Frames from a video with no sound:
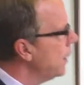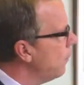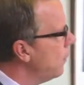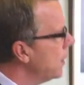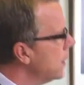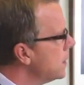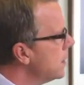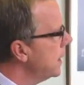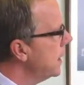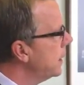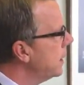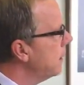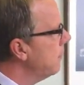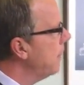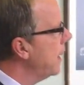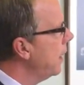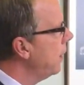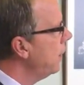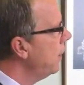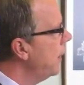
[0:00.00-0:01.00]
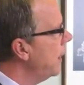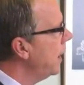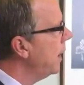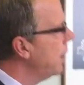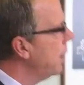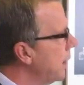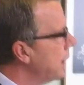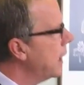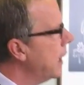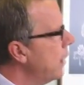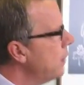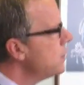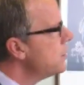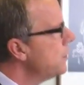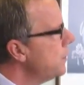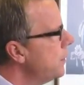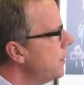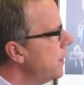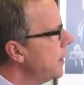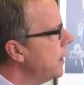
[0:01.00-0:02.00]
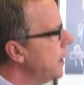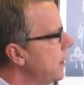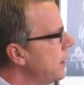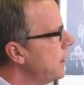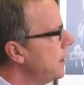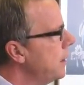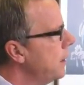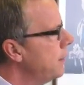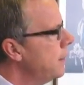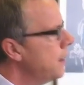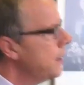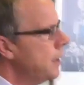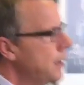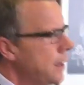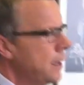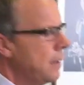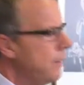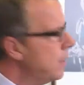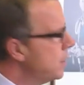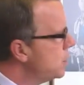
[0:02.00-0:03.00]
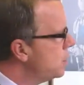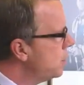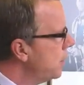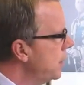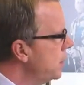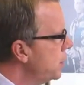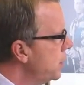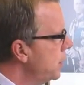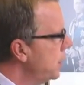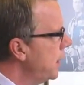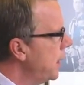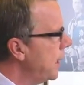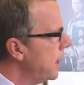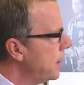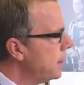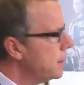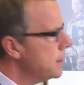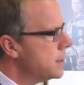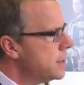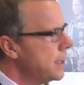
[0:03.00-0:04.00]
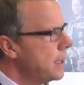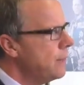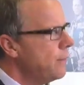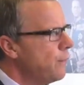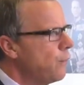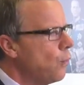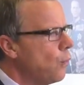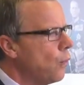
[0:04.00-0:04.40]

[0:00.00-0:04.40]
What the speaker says: I want to thank the mayor and the council and the administration at the city